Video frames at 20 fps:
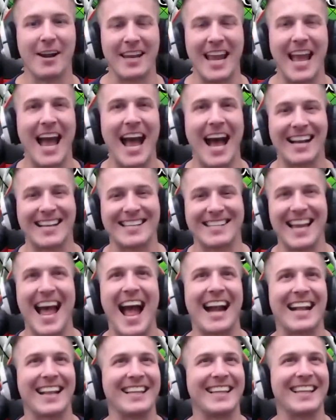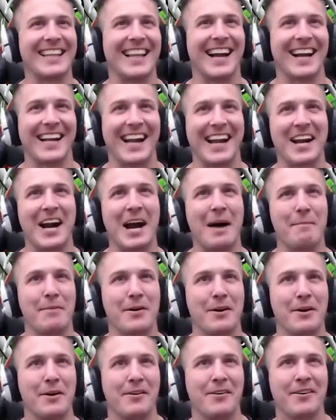yeah, exactly, Luck. I got
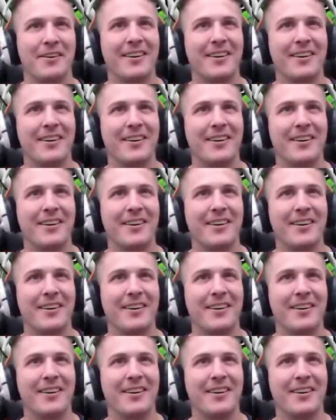Boo.